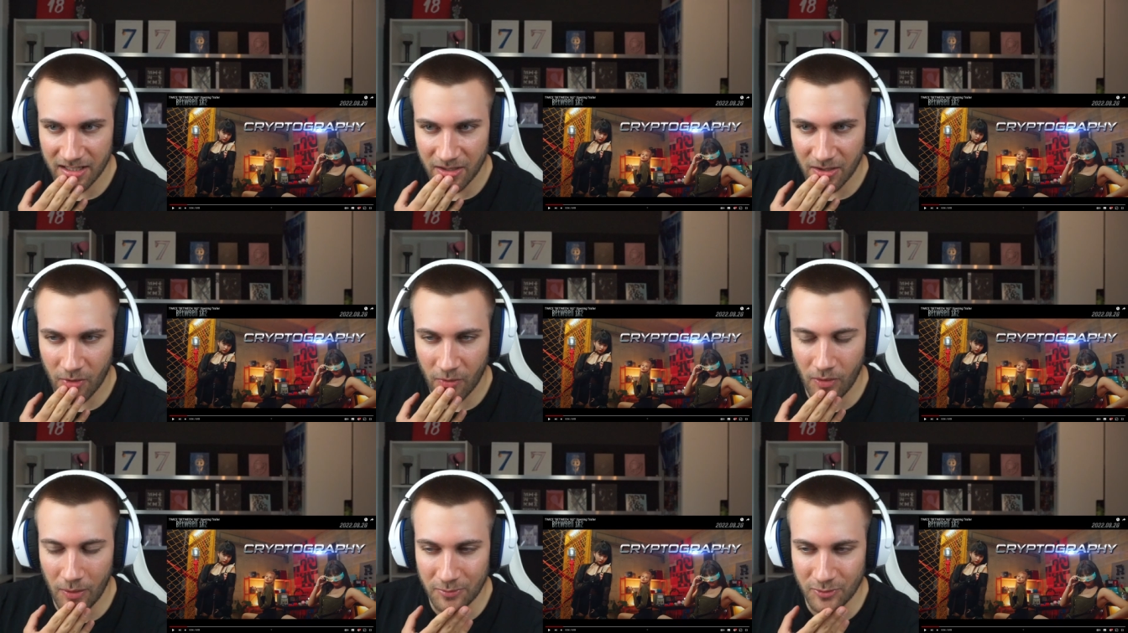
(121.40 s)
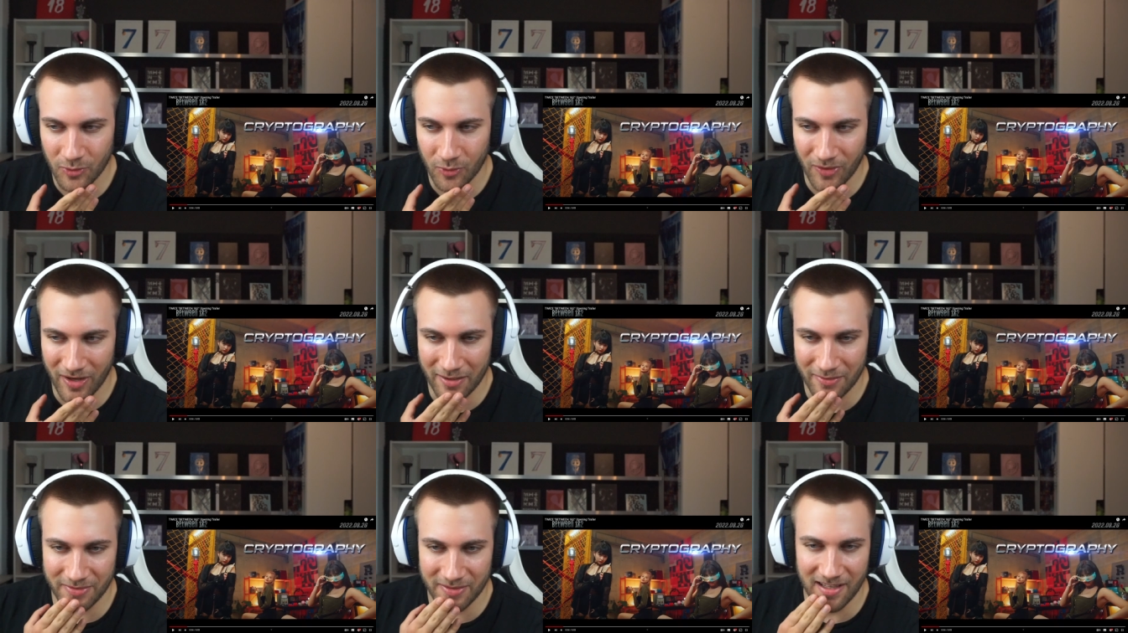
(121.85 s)

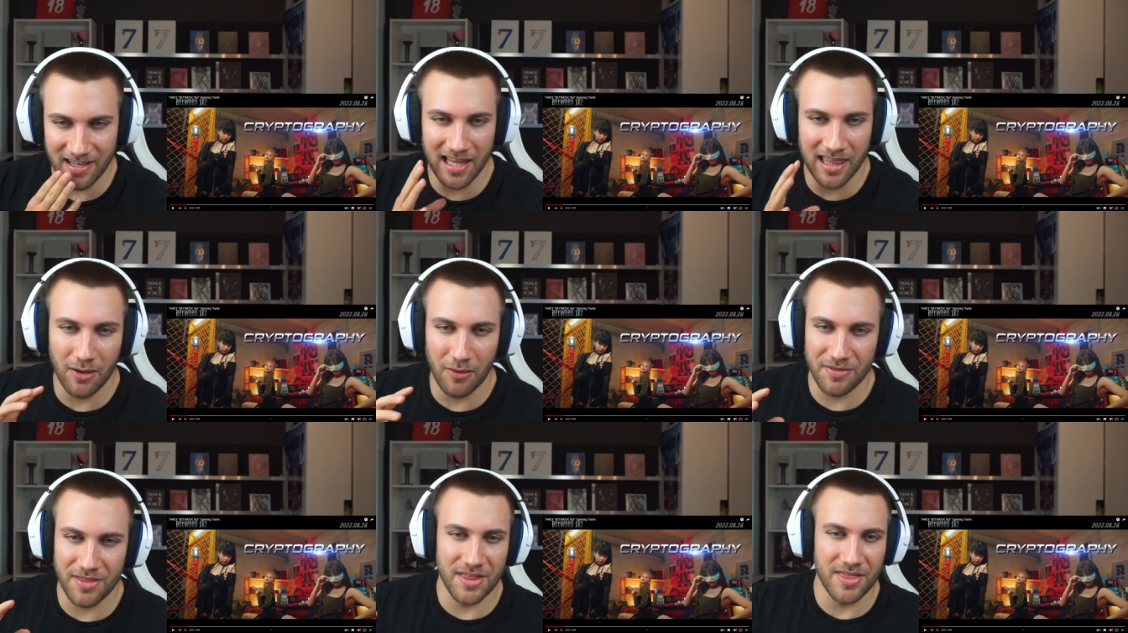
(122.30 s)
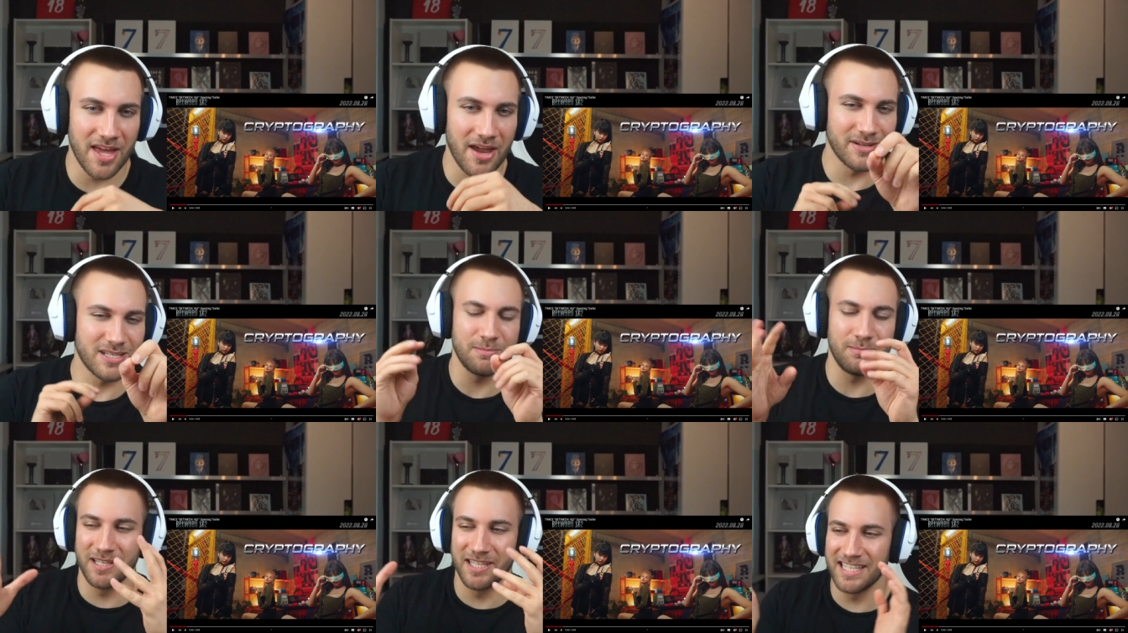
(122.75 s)
Cryptography. I love that they're
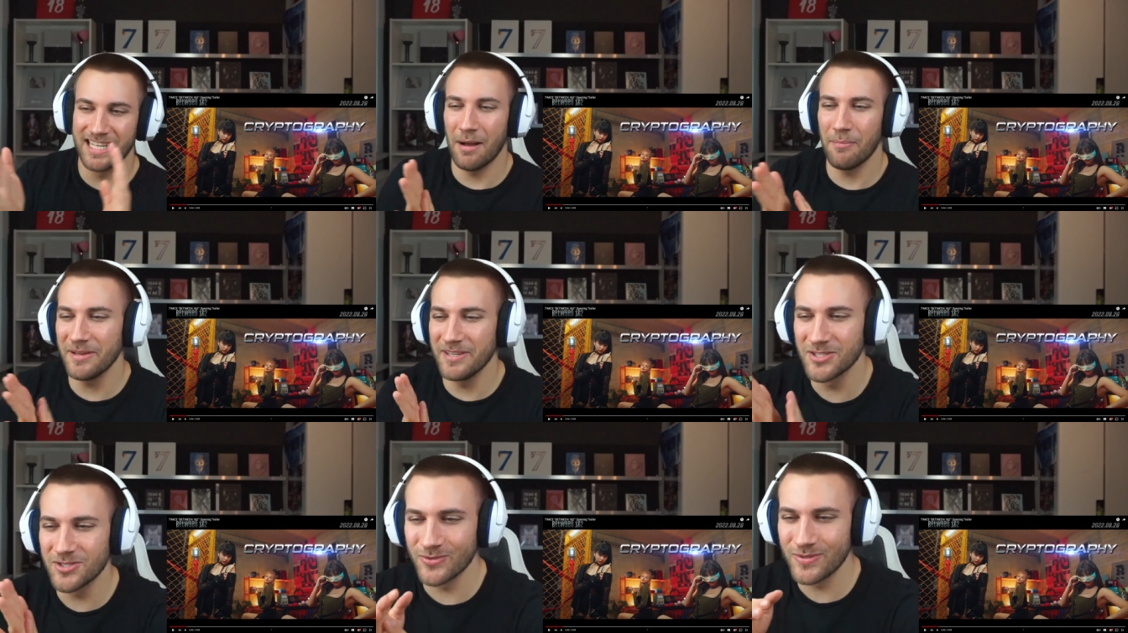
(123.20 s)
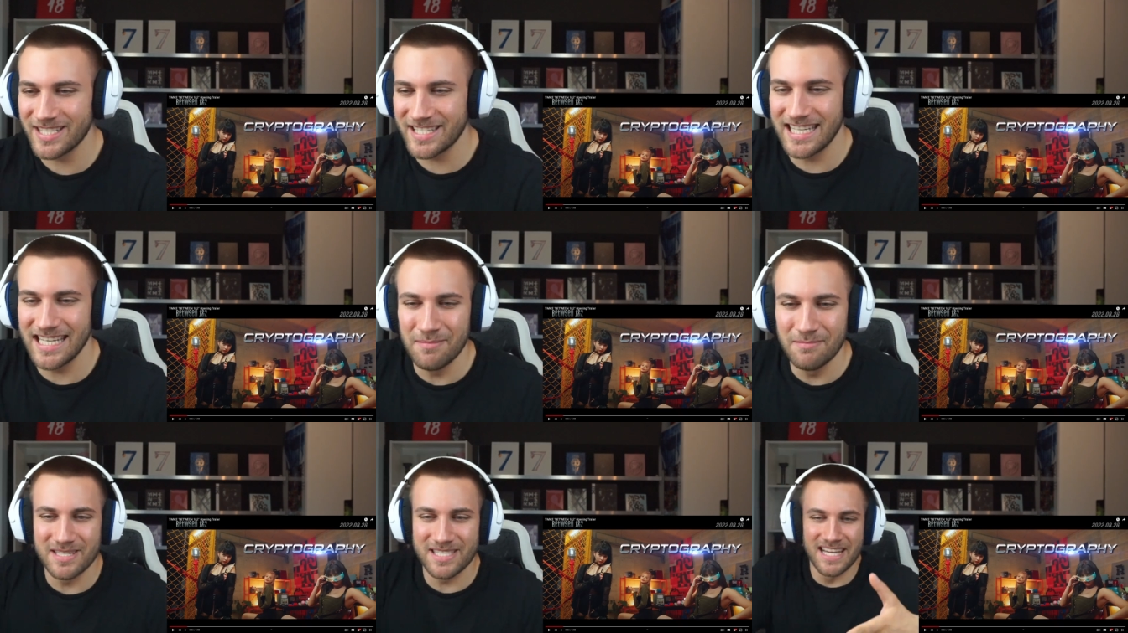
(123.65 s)
splitting up into
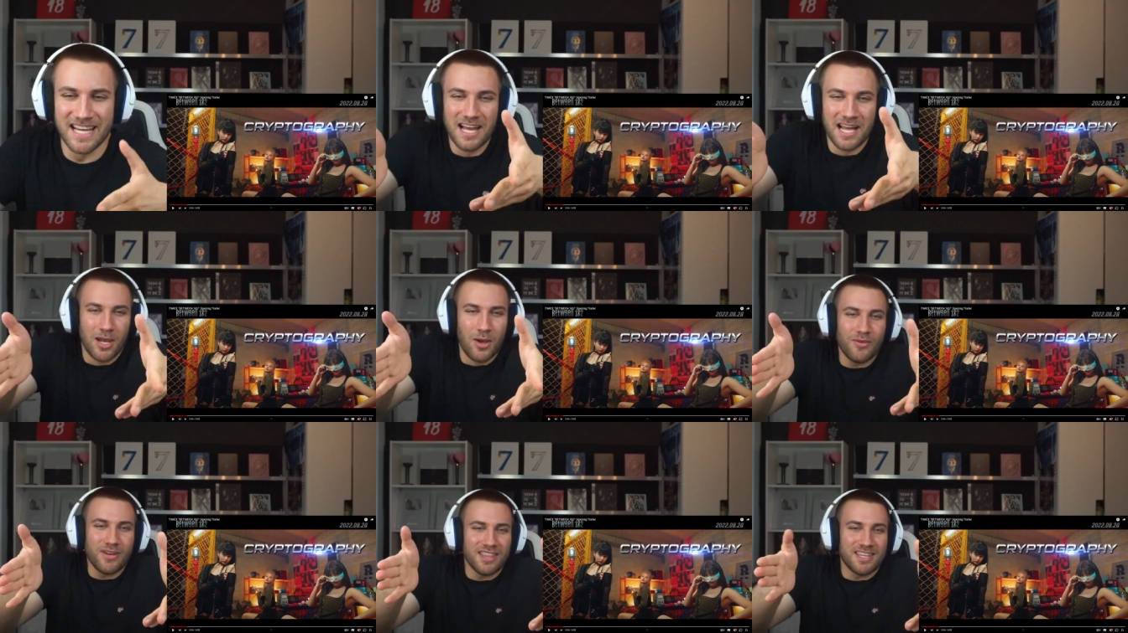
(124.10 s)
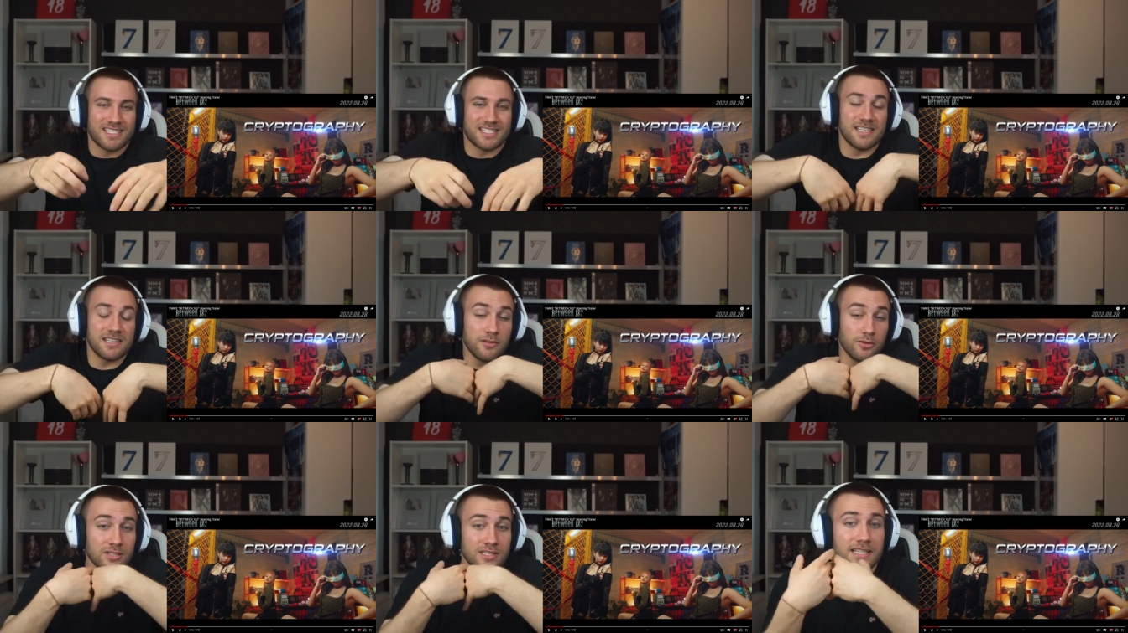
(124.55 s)
teams. Look at this.
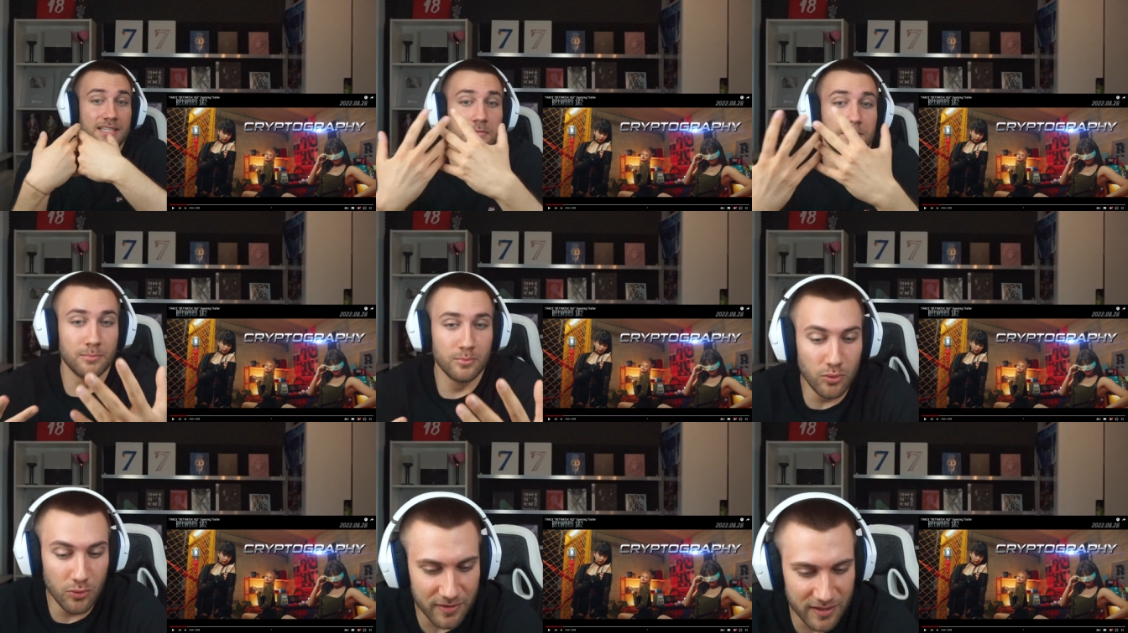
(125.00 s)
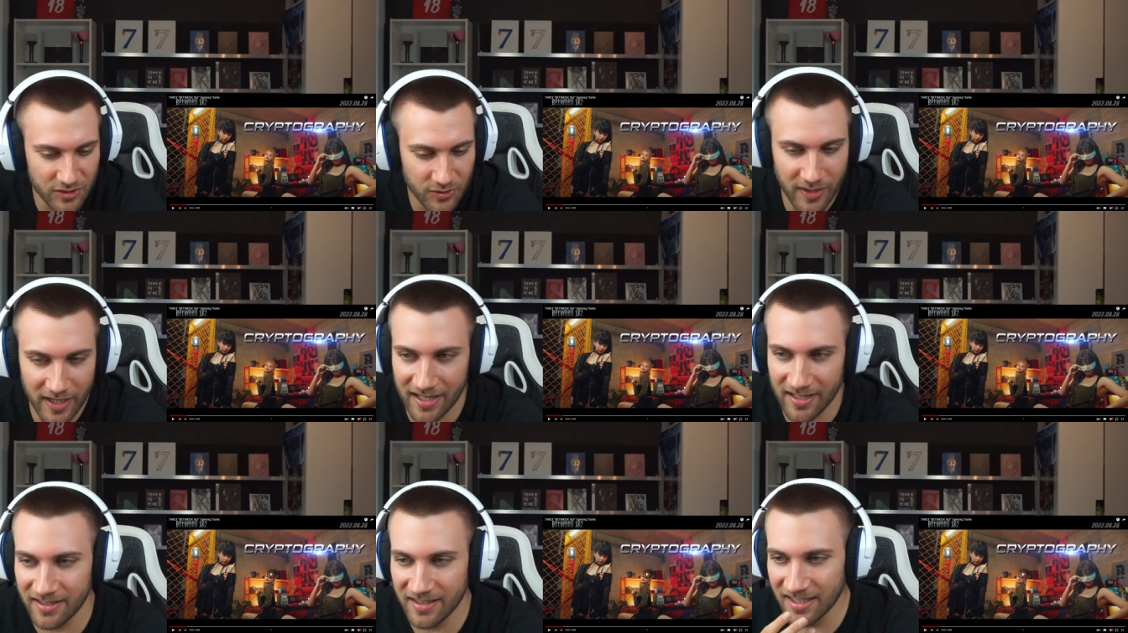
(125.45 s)
It looks like a movie
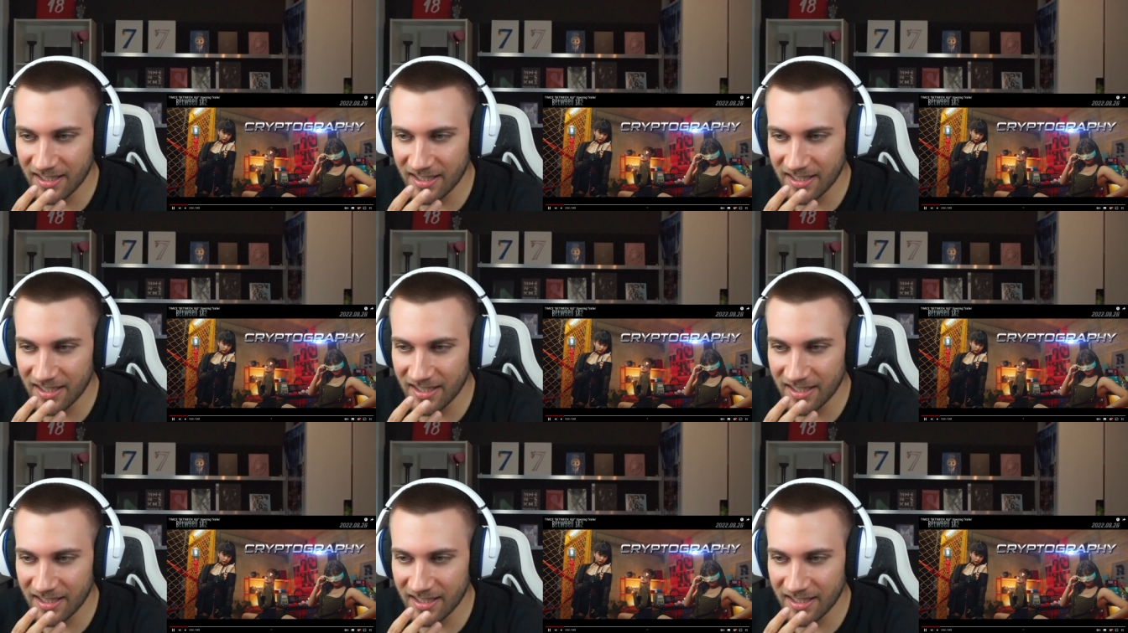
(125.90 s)
trailer.